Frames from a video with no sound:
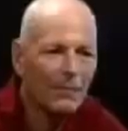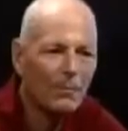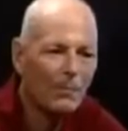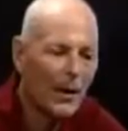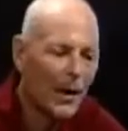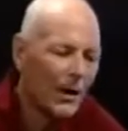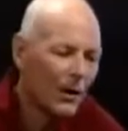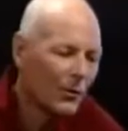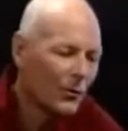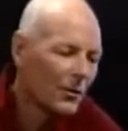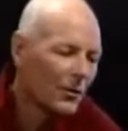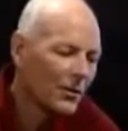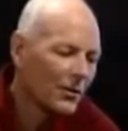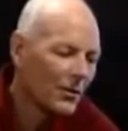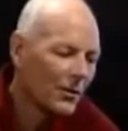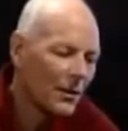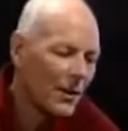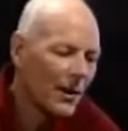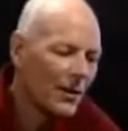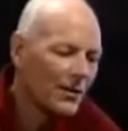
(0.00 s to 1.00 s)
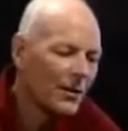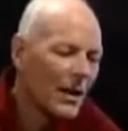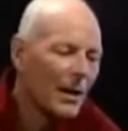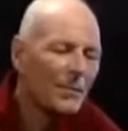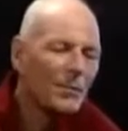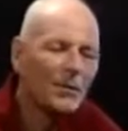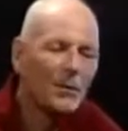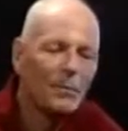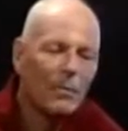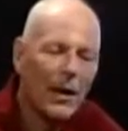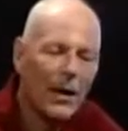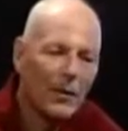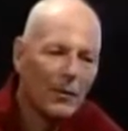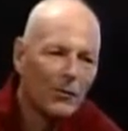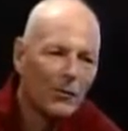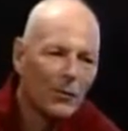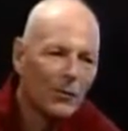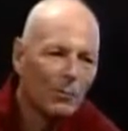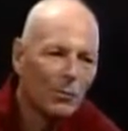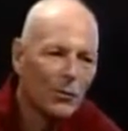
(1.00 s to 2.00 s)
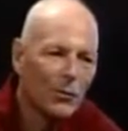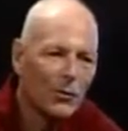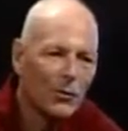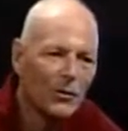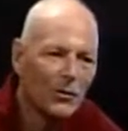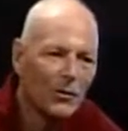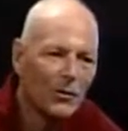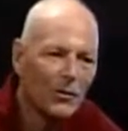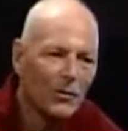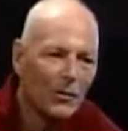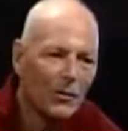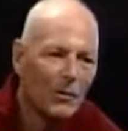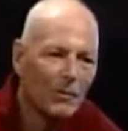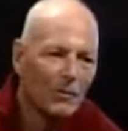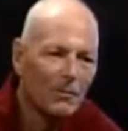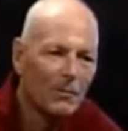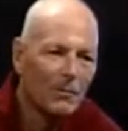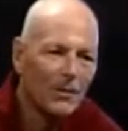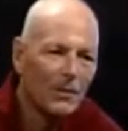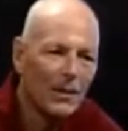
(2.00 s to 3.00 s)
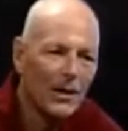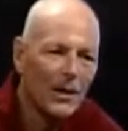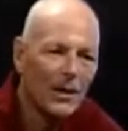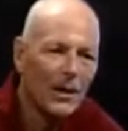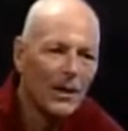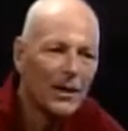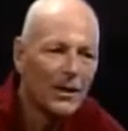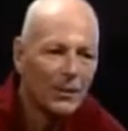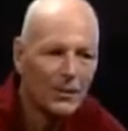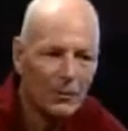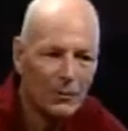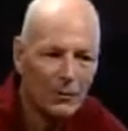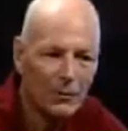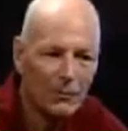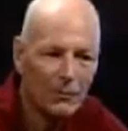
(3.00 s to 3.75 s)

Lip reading: pancreas, the enzymes the pancreas produces are key to